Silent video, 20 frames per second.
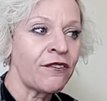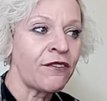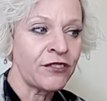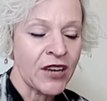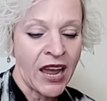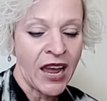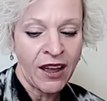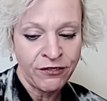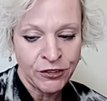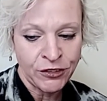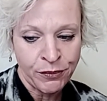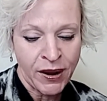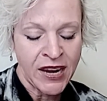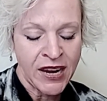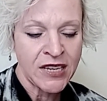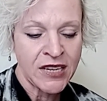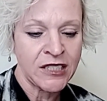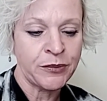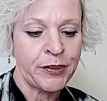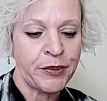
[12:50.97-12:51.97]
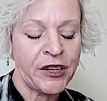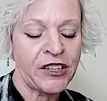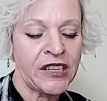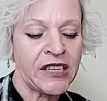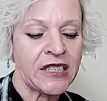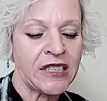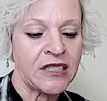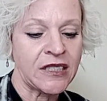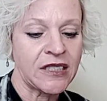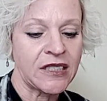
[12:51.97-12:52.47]
after my
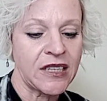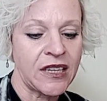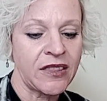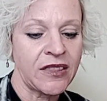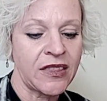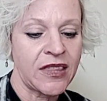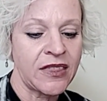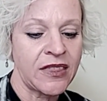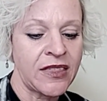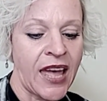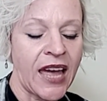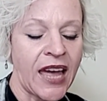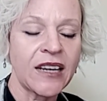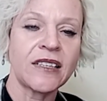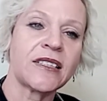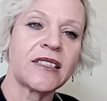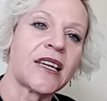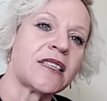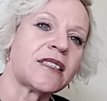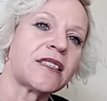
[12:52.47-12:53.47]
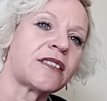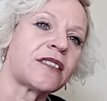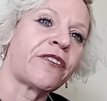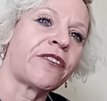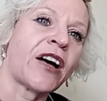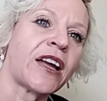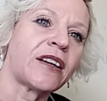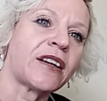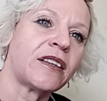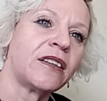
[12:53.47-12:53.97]
experience, that
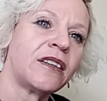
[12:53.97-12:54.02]
intensified,